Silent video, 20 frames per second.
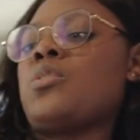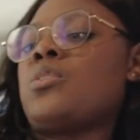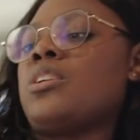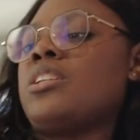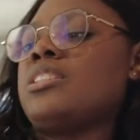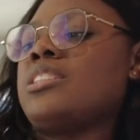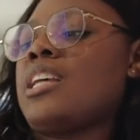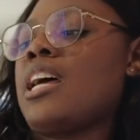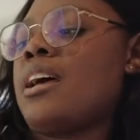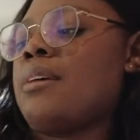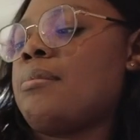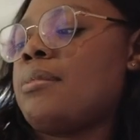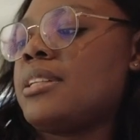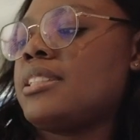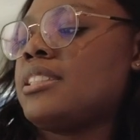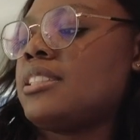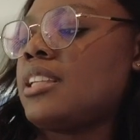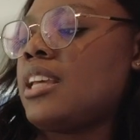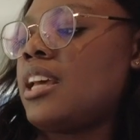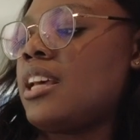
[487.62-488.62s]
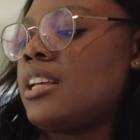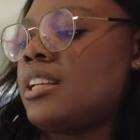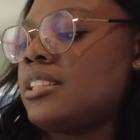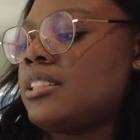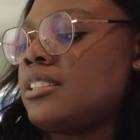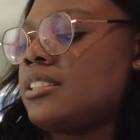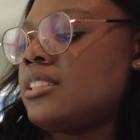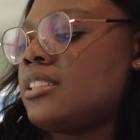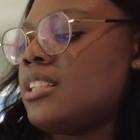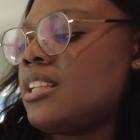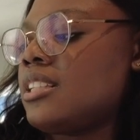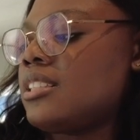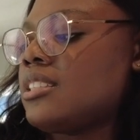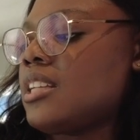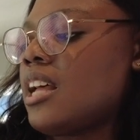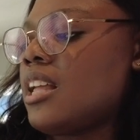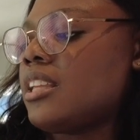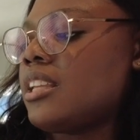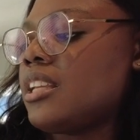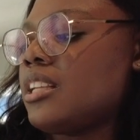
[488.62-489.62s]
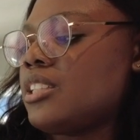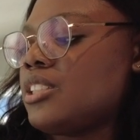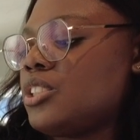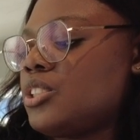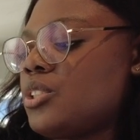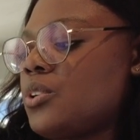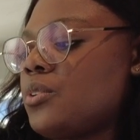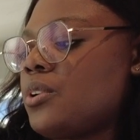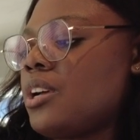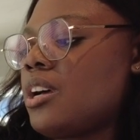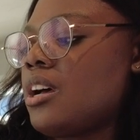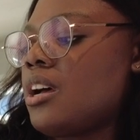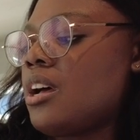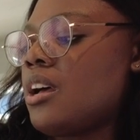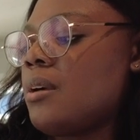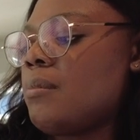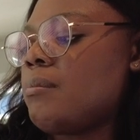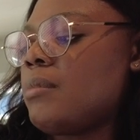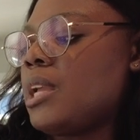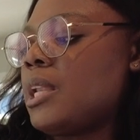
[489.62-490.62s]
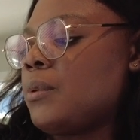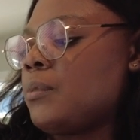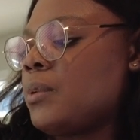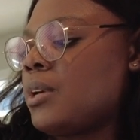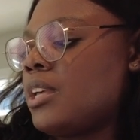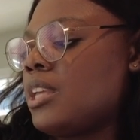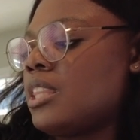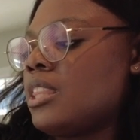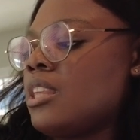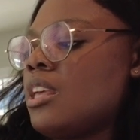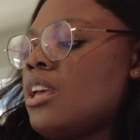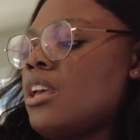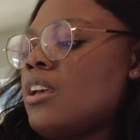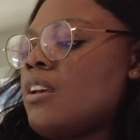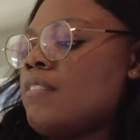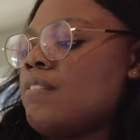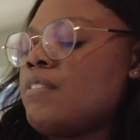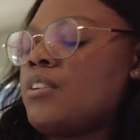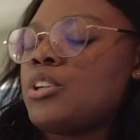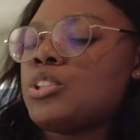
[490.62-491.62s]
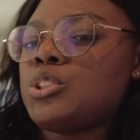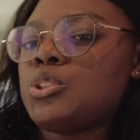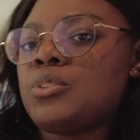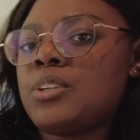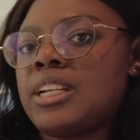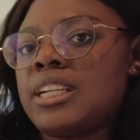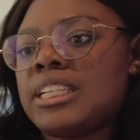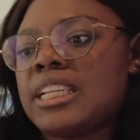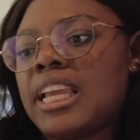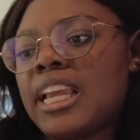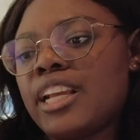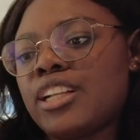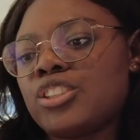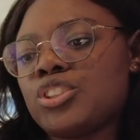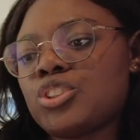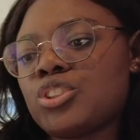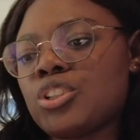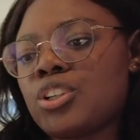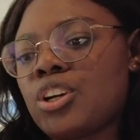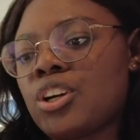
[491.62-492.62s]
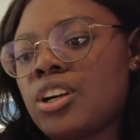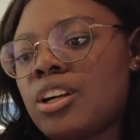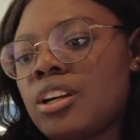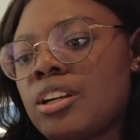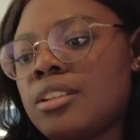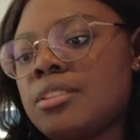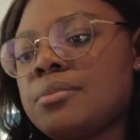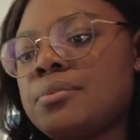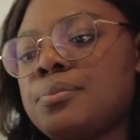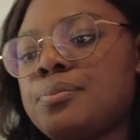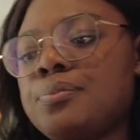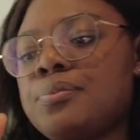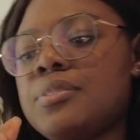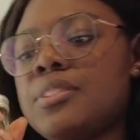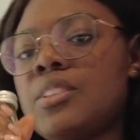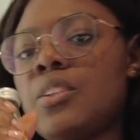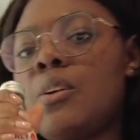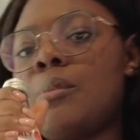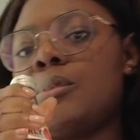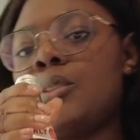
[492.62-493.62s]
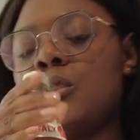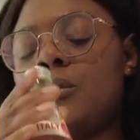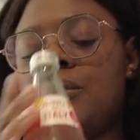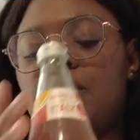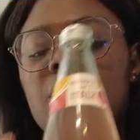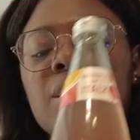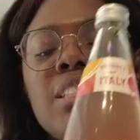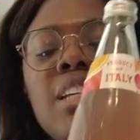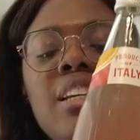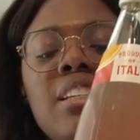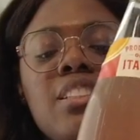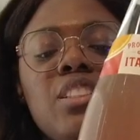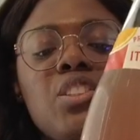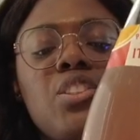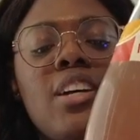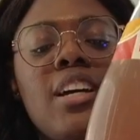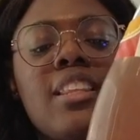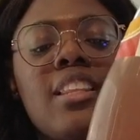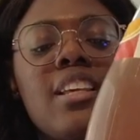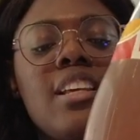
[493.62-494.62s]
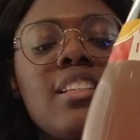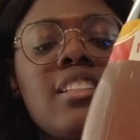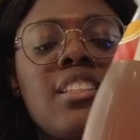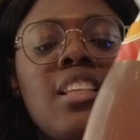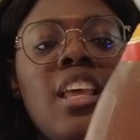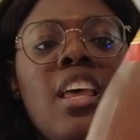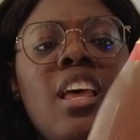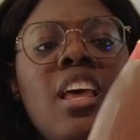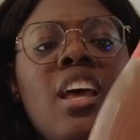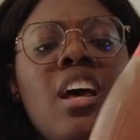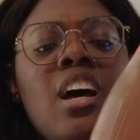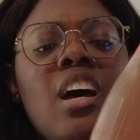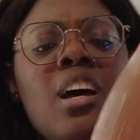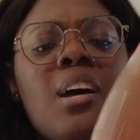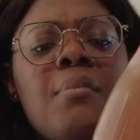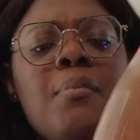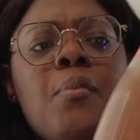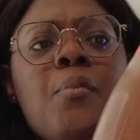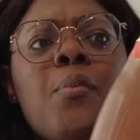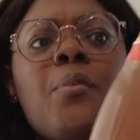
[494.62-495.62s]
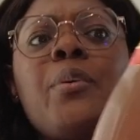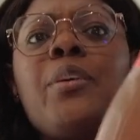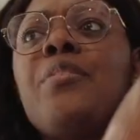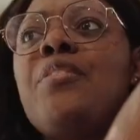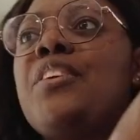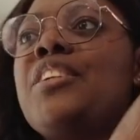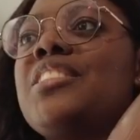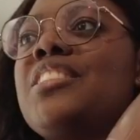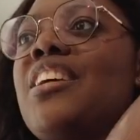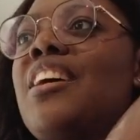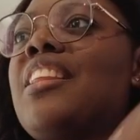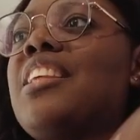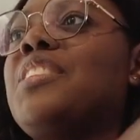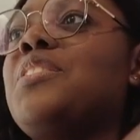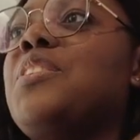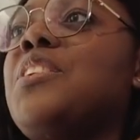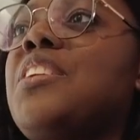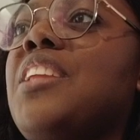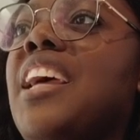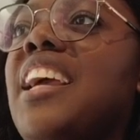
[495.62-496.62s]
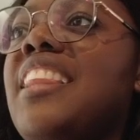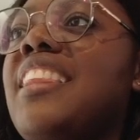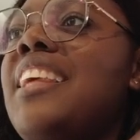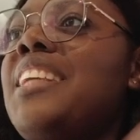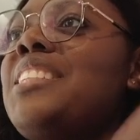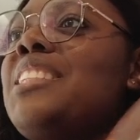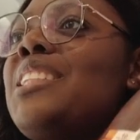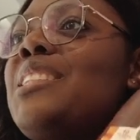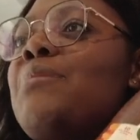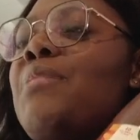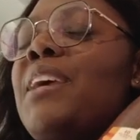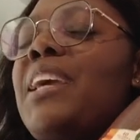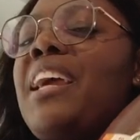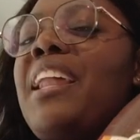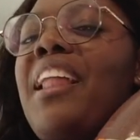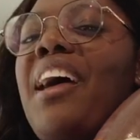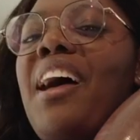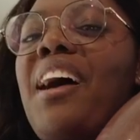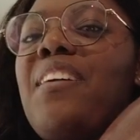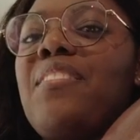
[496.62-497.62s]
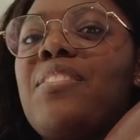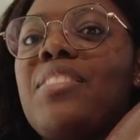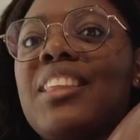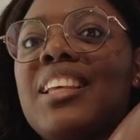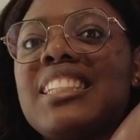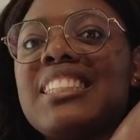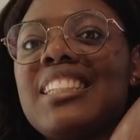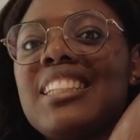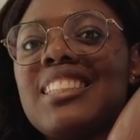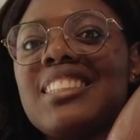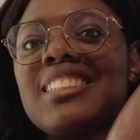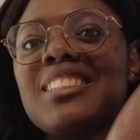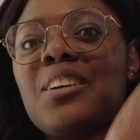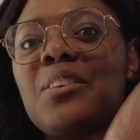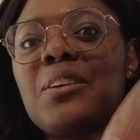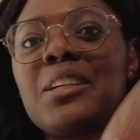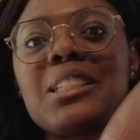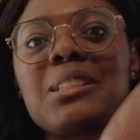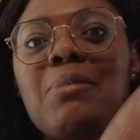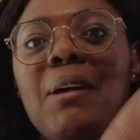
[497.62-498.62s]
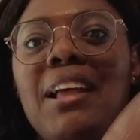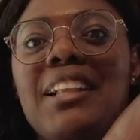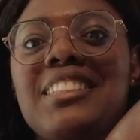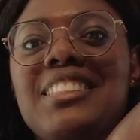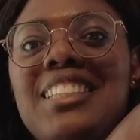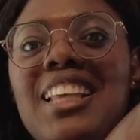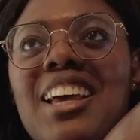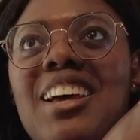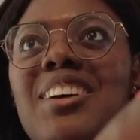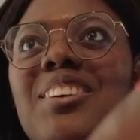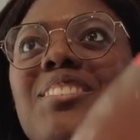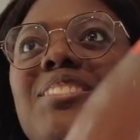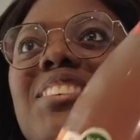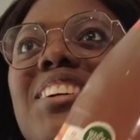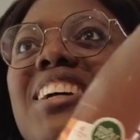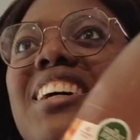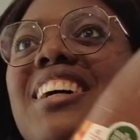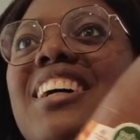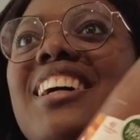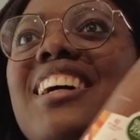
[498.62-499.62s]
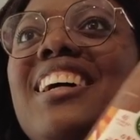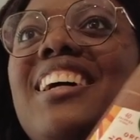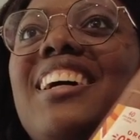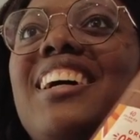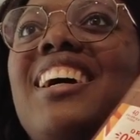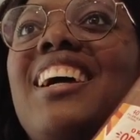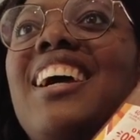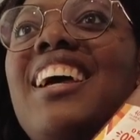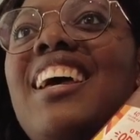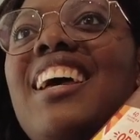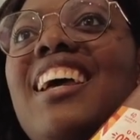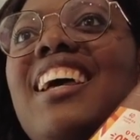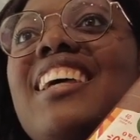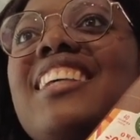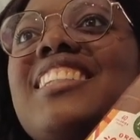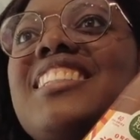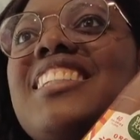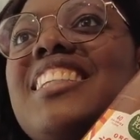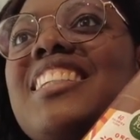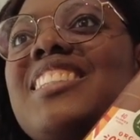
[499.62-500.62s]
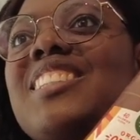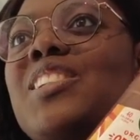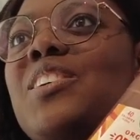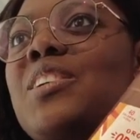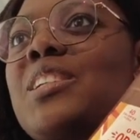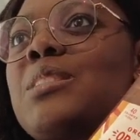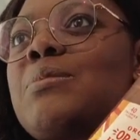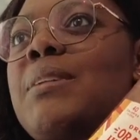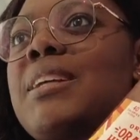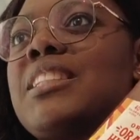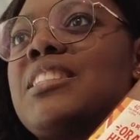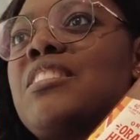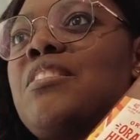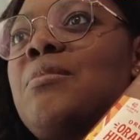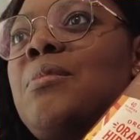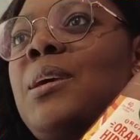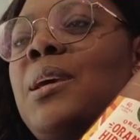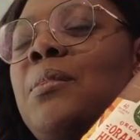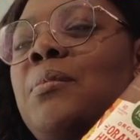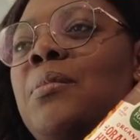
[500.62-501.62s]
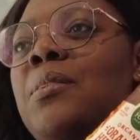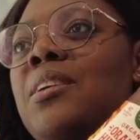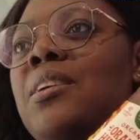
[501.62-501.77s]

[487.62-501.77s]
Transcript: orange hibiscus Italian soda made with fair trade cane sugar. So I'm super excited to try this. When we first saw this, we were like, let's just pick it up. This is so expensive. Isn't this so expensive, babe?